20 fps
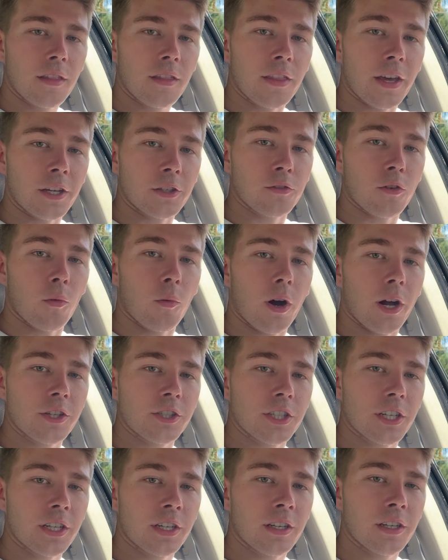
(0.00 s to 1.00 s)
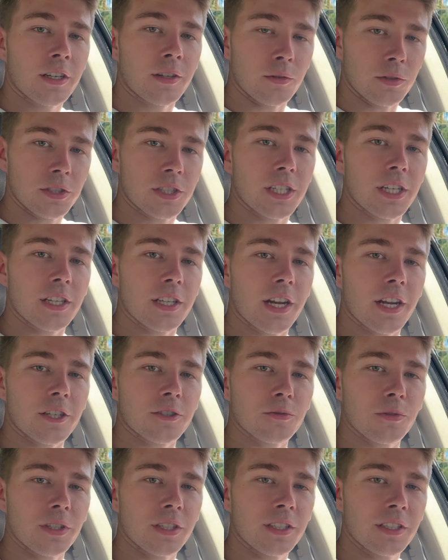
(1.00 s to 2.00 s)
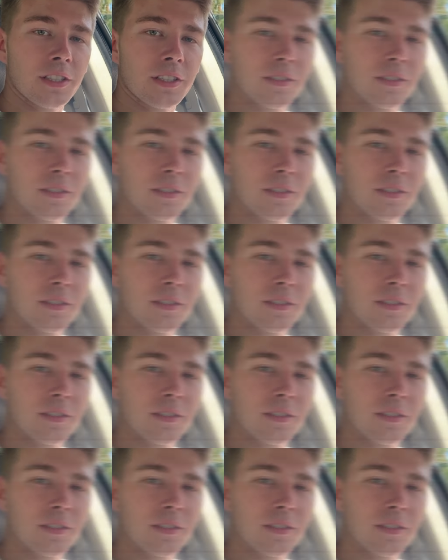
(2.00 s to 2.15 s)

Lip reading: Thanks for watching, and we'll see you in the next one.